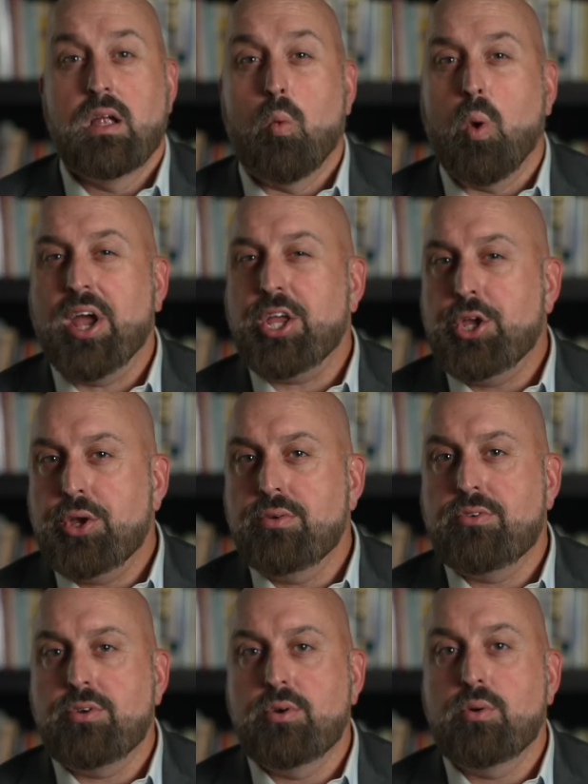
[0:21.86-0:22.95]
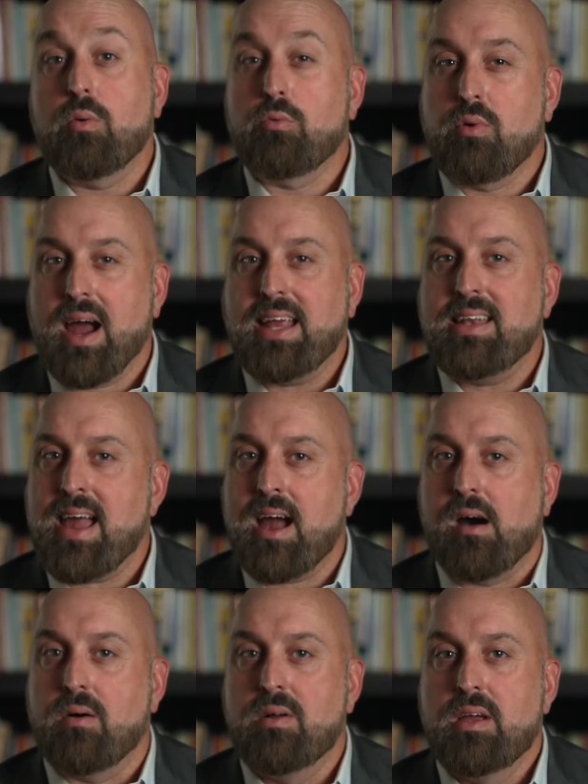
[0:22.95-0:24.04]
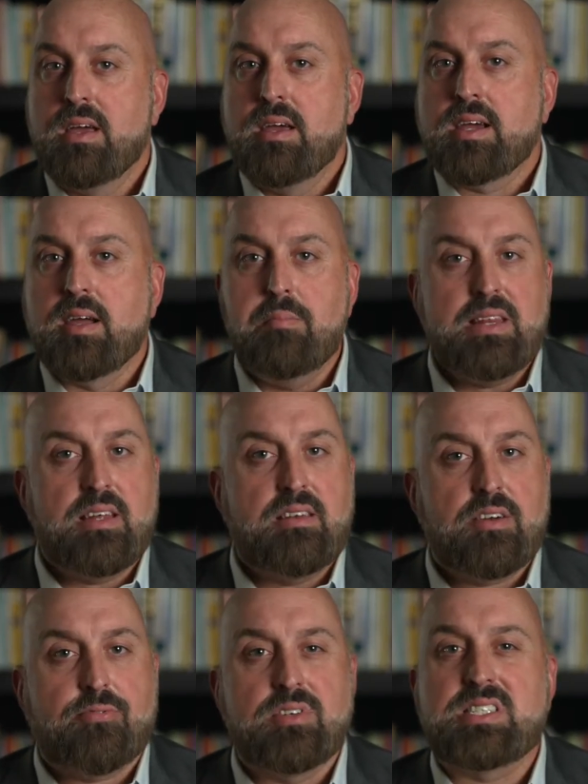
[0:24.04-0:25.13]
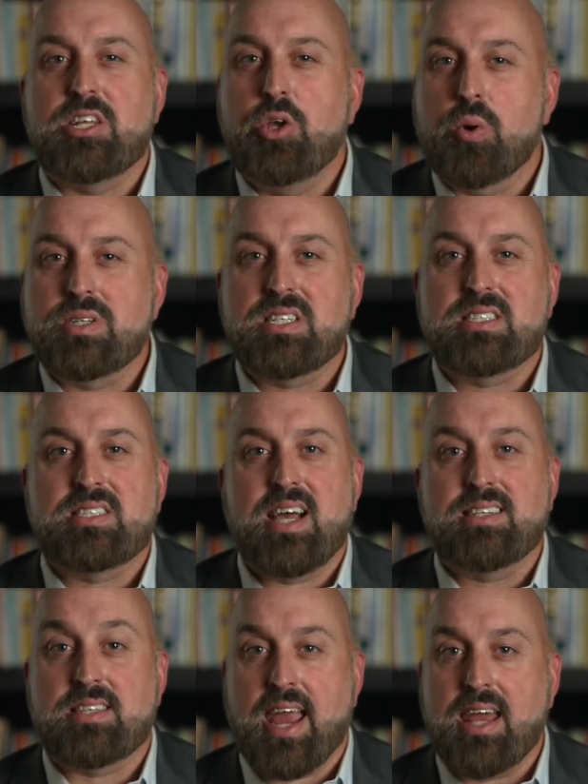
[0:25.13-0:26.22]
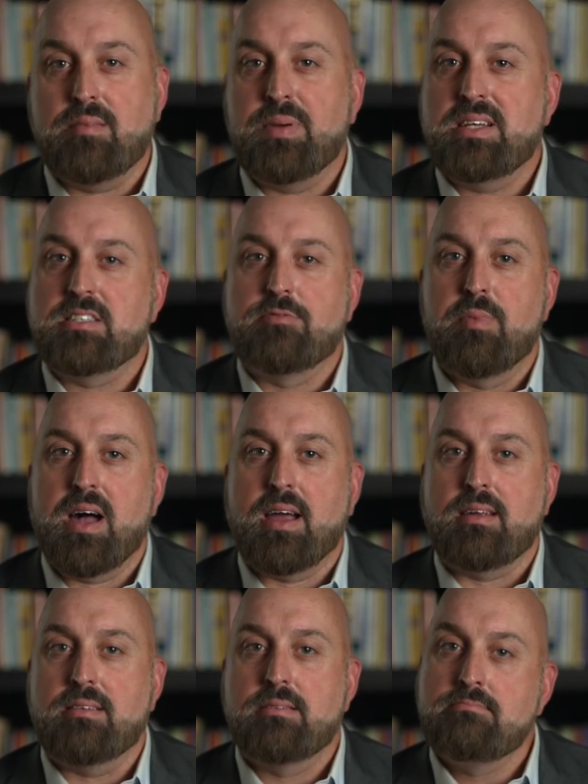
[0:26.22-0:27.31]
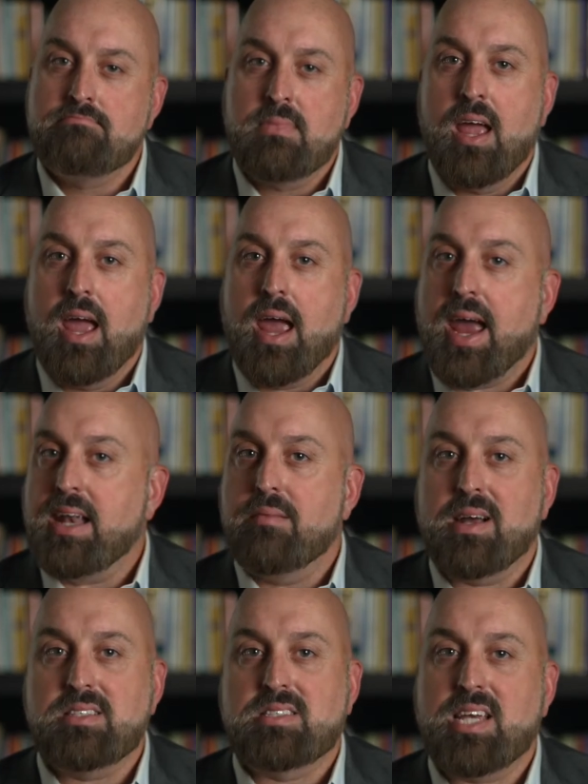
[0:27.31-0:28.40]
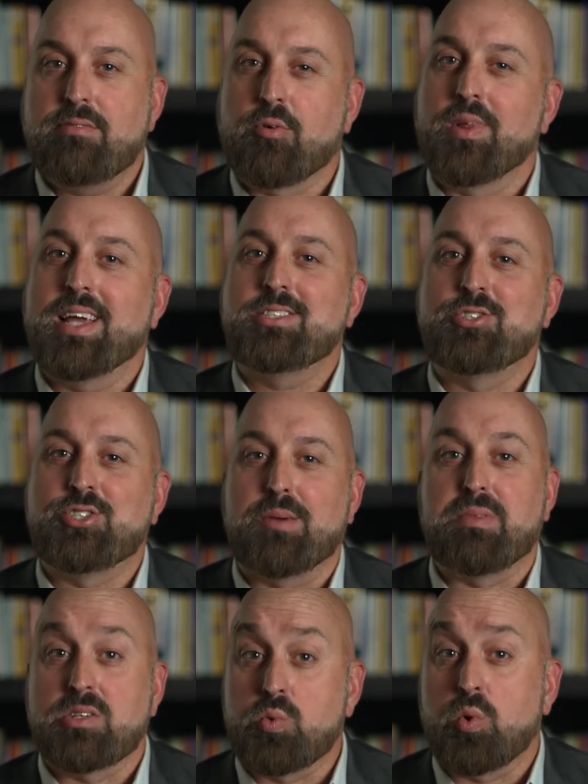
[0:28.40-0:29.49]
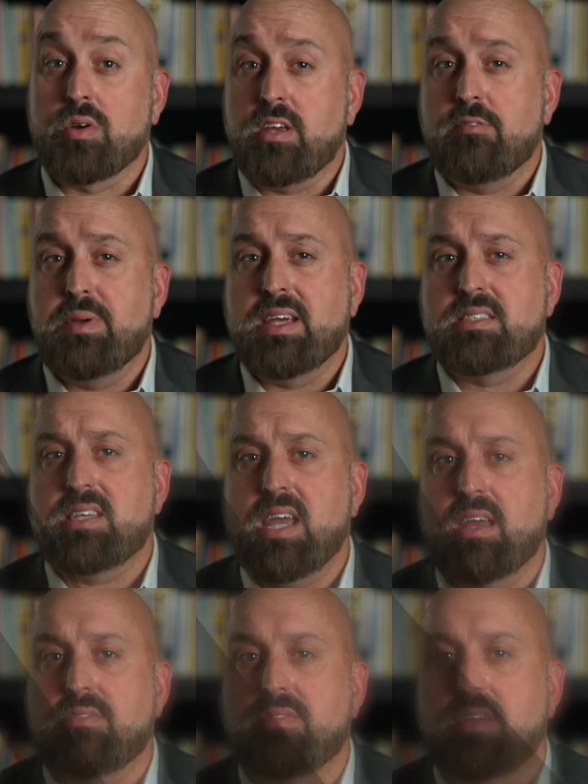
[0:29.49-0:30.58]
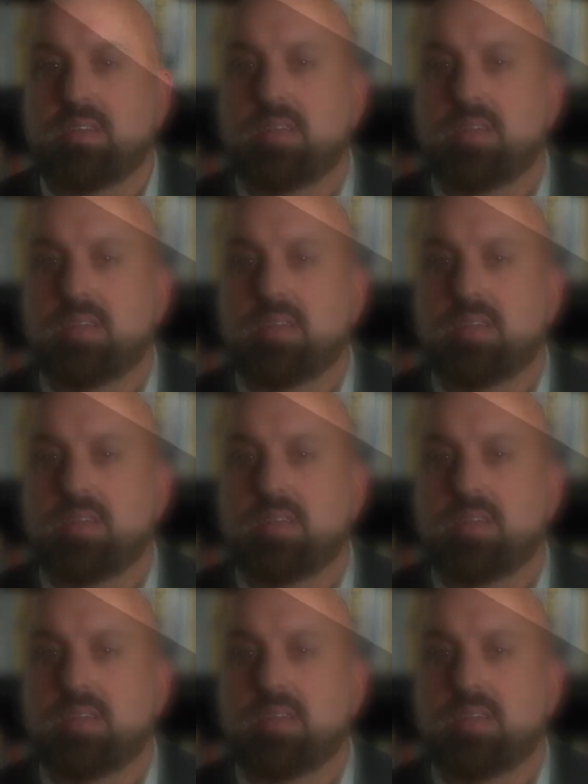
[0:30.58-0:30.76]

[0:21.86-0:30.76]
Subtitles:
What you do right now can mean the difference in your success and peace of mind. And it might save a relationship that's worthy of being saved.